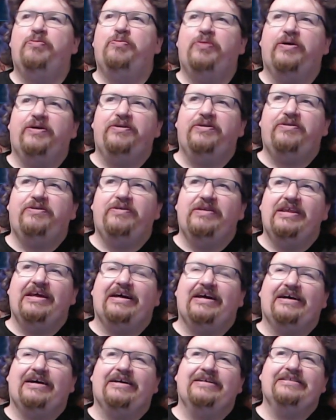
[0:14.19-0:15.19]
But
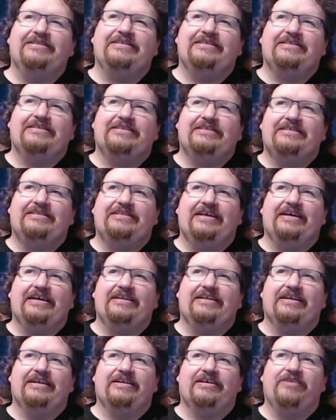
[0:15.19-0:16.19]
I
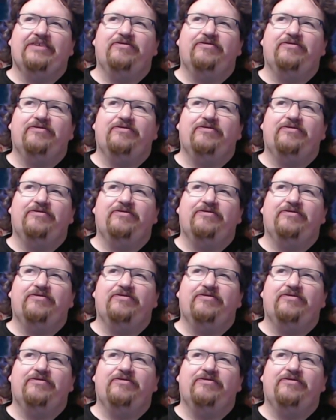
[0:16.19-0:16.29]
said that